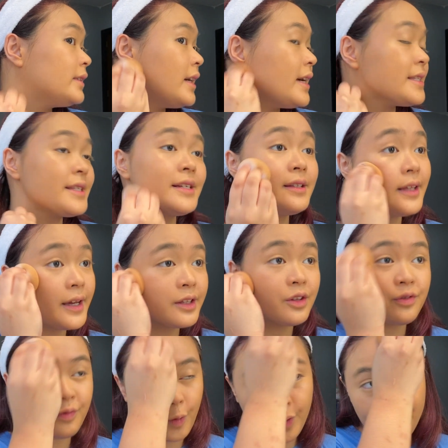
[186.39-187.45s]
I still like the
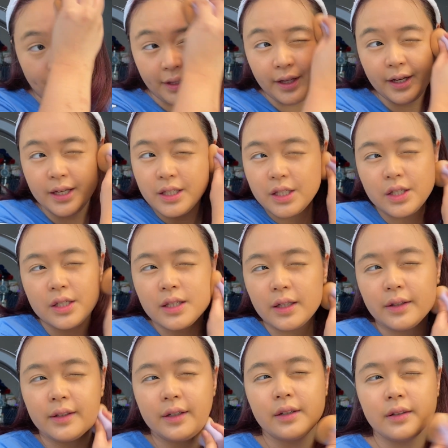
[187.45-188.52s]
formula. It's just a
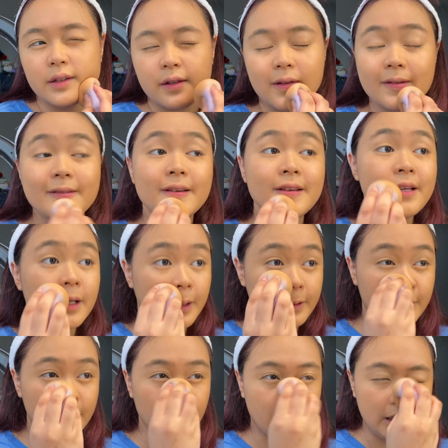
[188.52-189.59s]
little
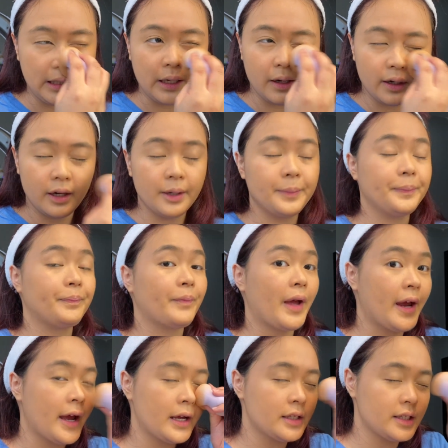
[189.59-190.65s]
dewy. I
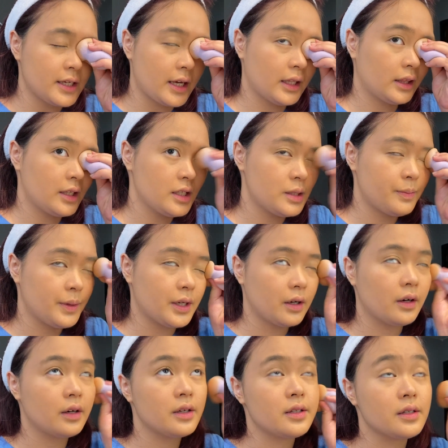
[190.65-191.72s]
had to get this
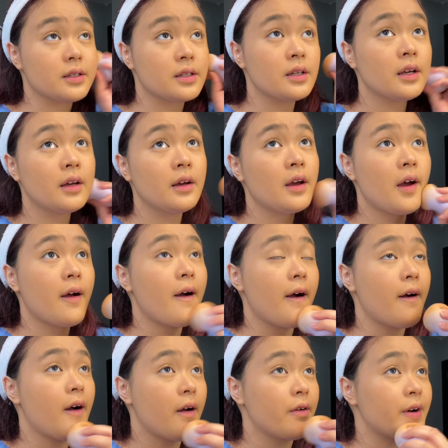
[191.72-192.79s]
because
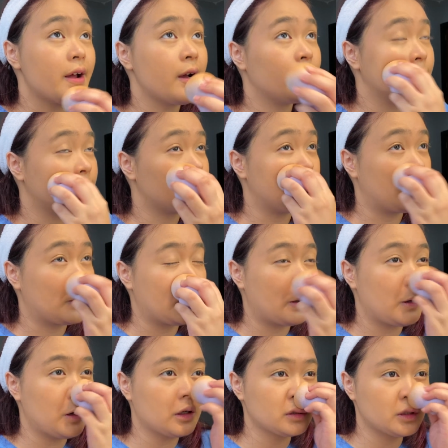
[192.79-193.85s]
around
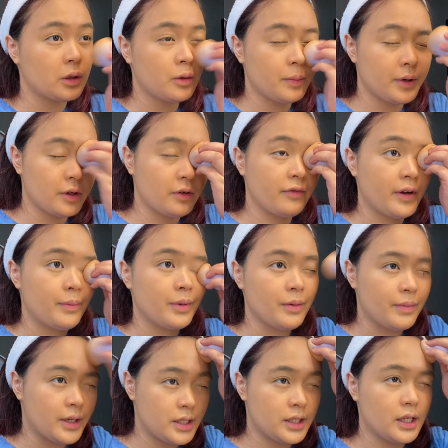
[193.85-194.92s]
October, November,
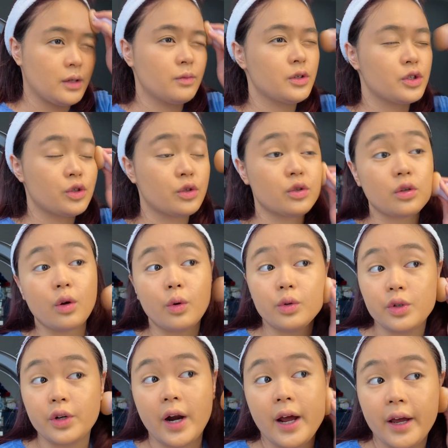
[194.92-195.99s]
my skin was so
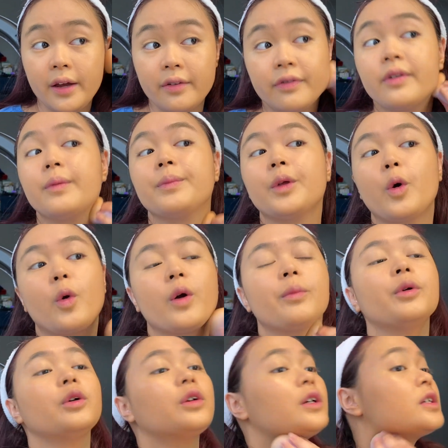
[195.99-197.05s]
dry from the
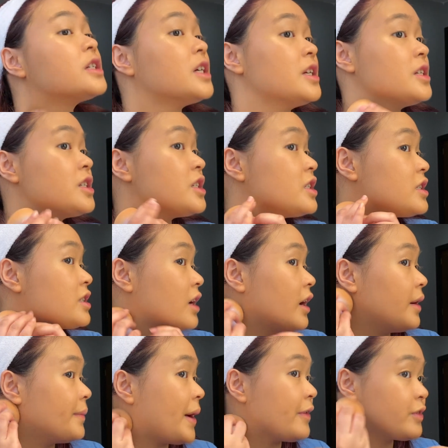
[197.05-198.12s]
hormonal changes.
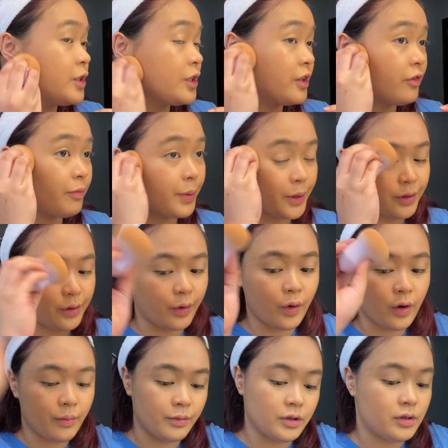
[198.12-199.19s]
After you give birth, your
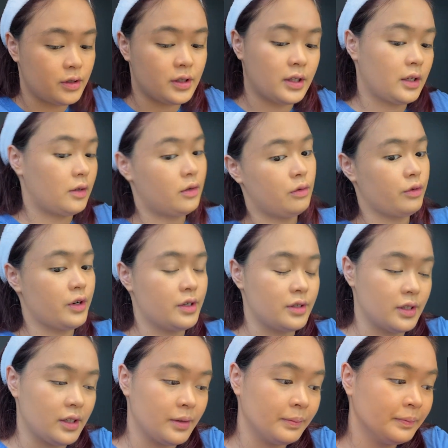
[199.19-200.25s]
hormones just like go
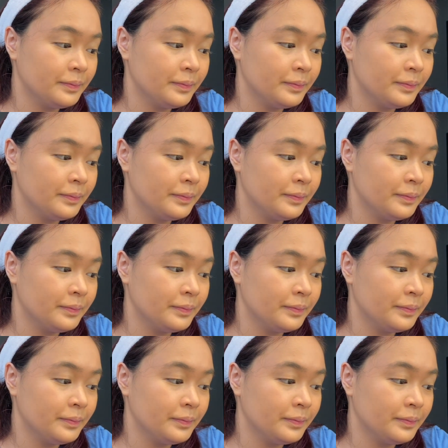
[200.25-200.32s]
crazy.